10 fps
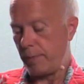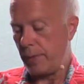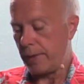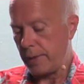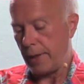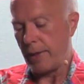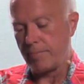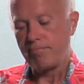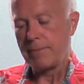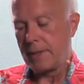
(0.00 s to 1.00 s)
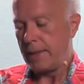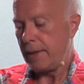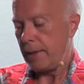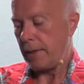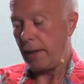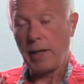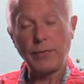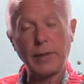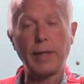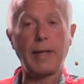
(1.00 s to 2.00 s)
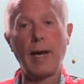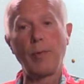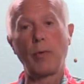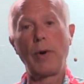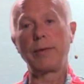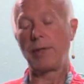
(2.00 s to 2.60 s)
But, you know, if you get a camera wet,